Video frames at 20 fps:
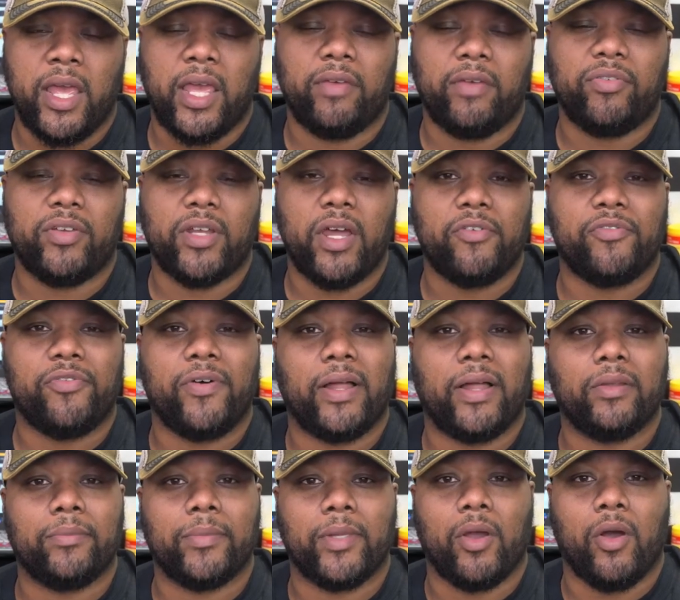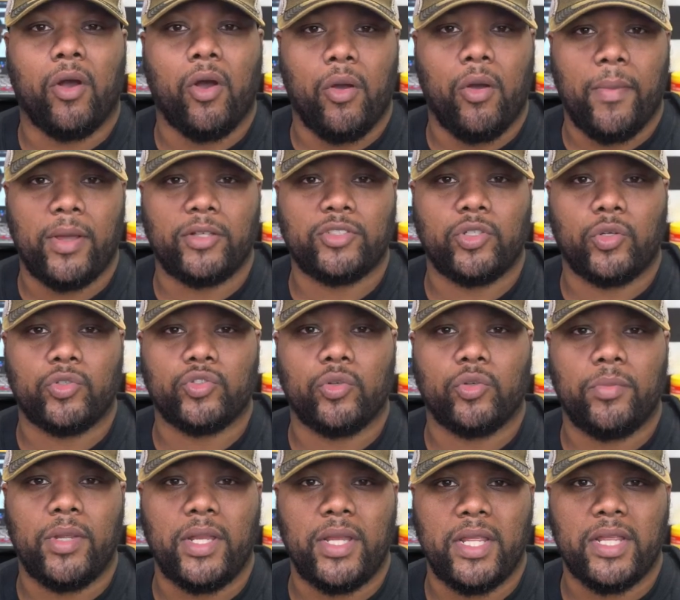If you're not following me on all my
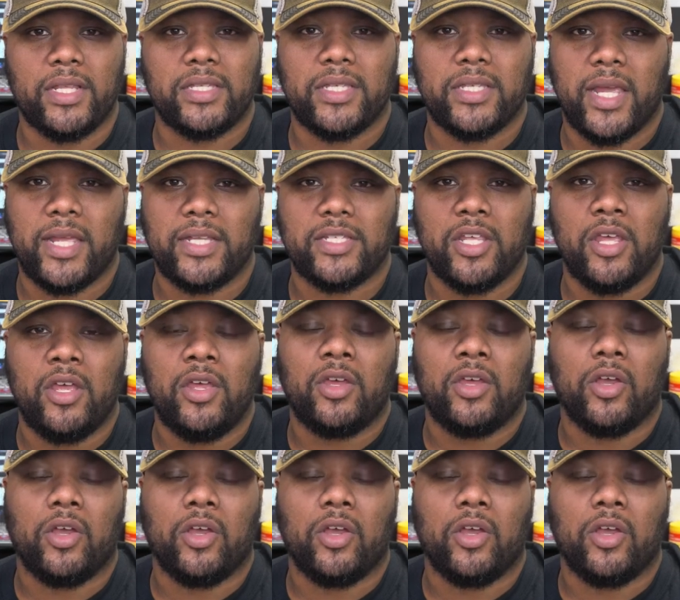social media sites,